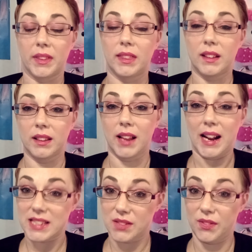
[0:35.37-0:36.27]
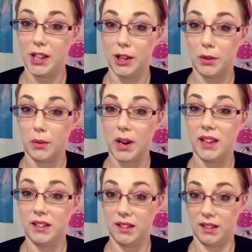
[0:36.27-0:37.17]
the last video
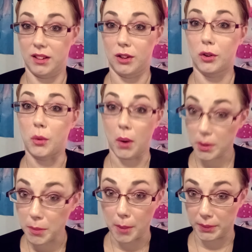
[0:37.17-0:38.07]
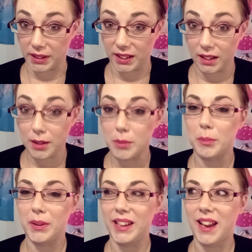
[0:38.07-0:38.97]
ended quite abruptly
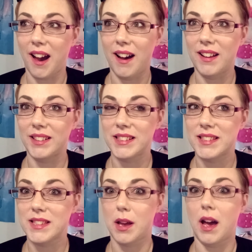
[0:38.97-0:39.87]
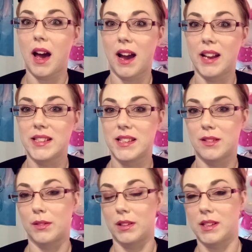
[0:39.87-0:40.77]
because I
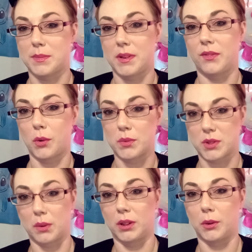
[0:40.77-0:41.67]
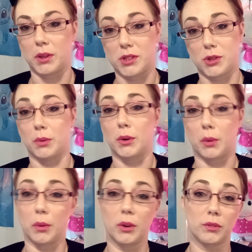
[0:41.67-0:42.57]
didn't realize my phone was only going to
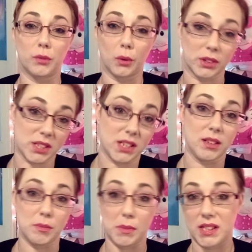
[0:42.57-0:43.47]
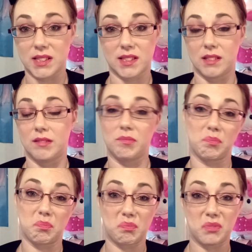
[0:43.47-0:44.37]
record 14 minutes and
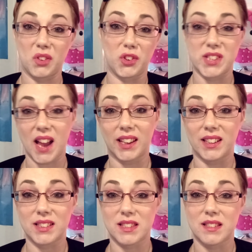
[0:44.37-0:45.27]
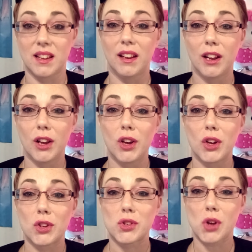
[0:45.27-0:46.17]
a few seconds.
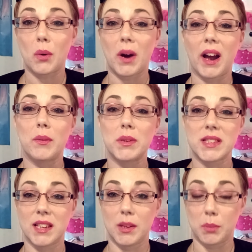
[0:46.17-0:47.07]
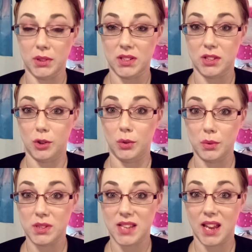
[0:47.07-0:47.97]
So I wasn't able
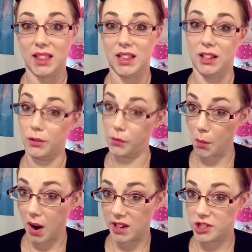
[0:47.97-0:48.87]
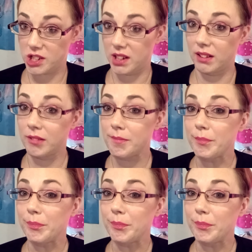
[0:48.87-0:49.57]
to say thank you for watching.